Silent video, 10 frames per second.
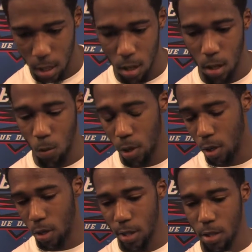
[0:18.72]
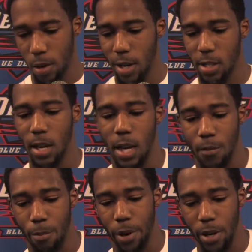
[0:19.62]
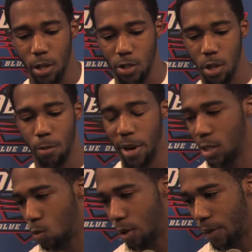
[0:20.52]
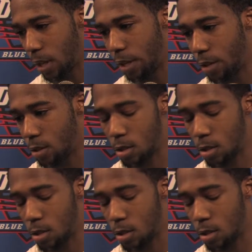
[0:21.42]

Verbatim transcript: Uh, well, it's crazy not having Brandon because you know Brandon's one of our leaders.